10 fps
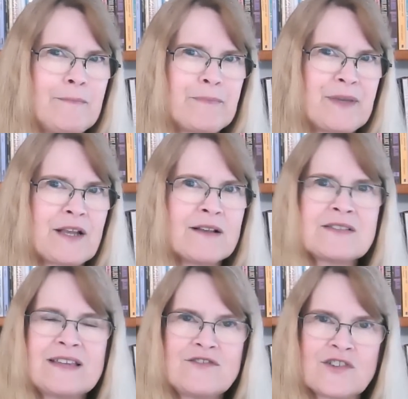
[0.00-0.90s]

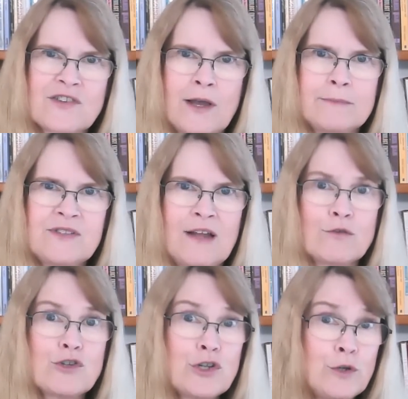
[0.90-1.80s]
because it just comes
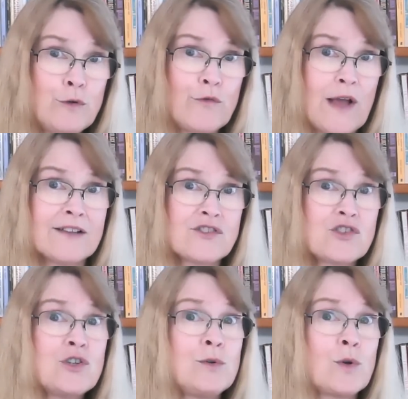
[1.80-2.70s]
down too fast,
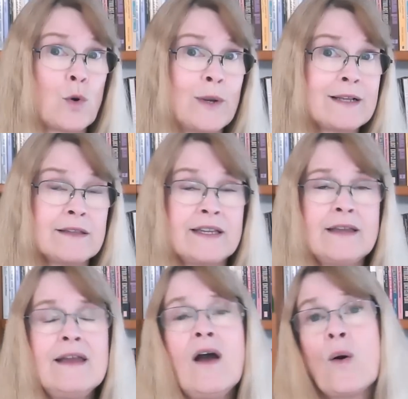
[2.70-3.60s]
too quickly,
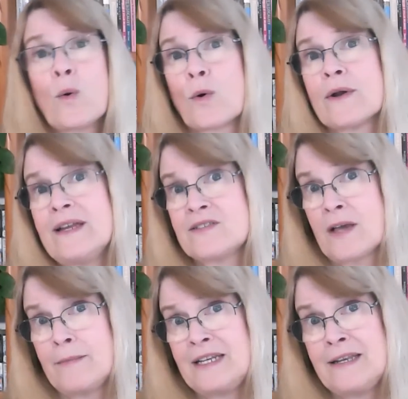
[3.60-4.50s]
or it's
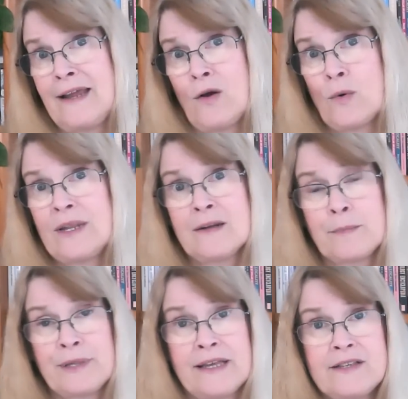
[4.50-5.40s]
coming down in a
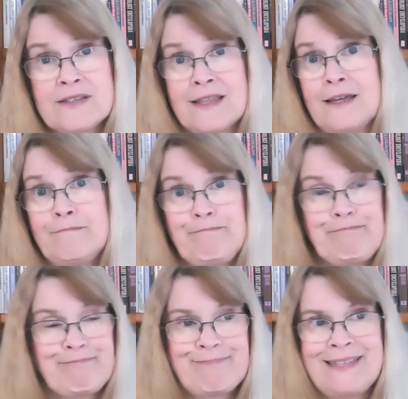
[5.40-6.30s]
place that
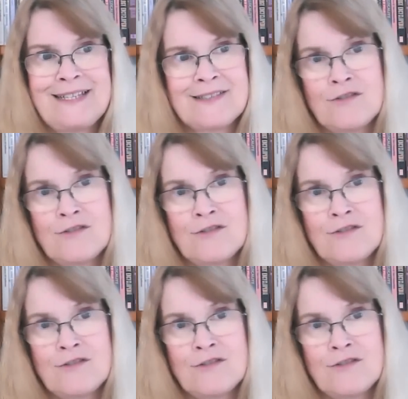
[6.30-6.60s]
is